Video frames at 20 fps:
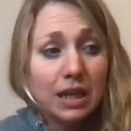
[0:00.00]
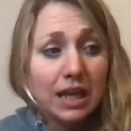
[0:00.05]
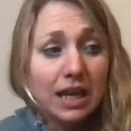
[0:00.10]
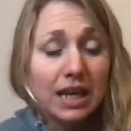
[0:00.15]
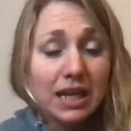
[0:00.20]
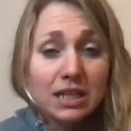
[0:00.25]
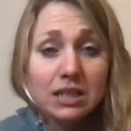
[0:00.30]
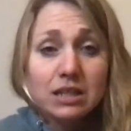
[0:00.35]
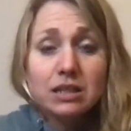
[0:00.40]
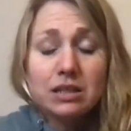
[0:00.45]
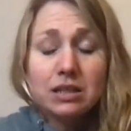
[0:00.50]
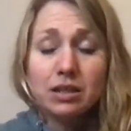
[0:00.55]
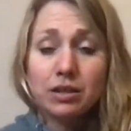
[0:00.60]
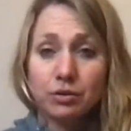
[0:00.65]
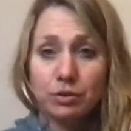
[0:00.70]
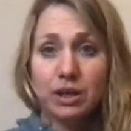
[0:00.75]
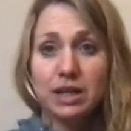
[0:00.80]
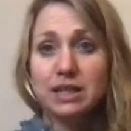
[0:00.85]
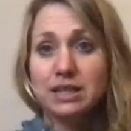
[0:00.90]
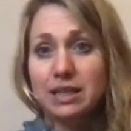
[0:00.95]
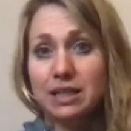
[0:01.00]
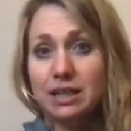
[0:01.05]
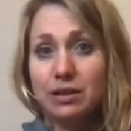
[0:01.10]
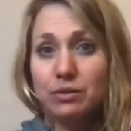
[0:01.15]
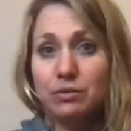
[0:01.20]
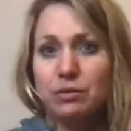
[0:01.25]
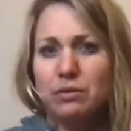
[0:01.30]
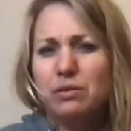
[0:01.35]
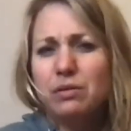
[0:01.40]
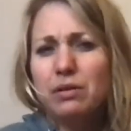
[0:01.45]
integrating
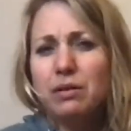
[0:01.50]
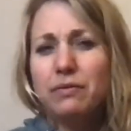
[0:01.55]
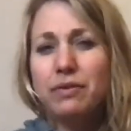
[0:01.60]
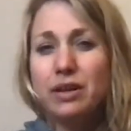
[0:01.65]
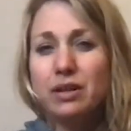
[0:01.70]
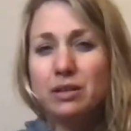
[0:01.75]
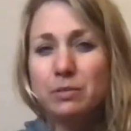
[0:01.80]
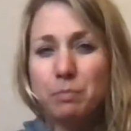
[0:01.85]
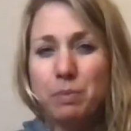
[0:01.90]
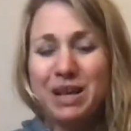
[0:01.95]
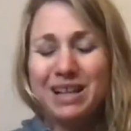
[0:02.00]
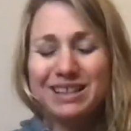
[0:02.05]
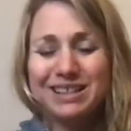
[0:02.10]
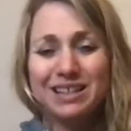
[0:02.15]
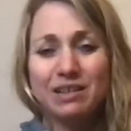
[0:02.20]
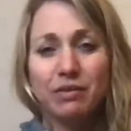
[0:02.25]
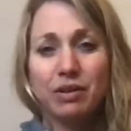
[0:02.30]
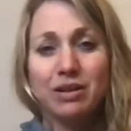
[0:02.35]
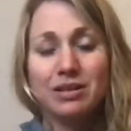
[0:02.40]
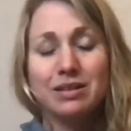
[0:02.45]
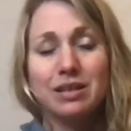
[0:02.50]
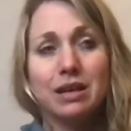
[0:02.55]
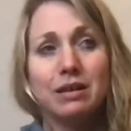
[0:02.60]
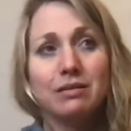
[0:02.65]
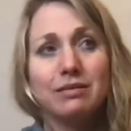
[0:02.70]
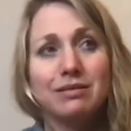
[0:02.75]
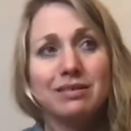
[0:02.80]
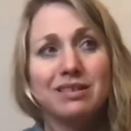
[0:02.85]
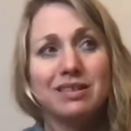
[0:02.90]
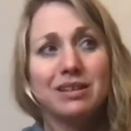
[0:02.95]
all of those bits of
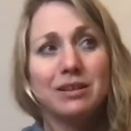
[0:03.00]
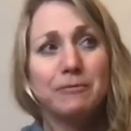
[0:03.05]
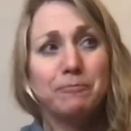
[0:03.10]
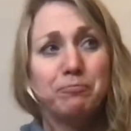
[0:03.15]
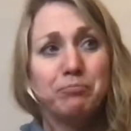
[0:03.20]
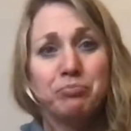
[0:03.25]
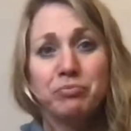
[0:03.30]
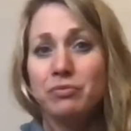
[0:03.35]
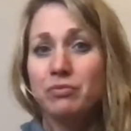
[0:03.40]
ourselves that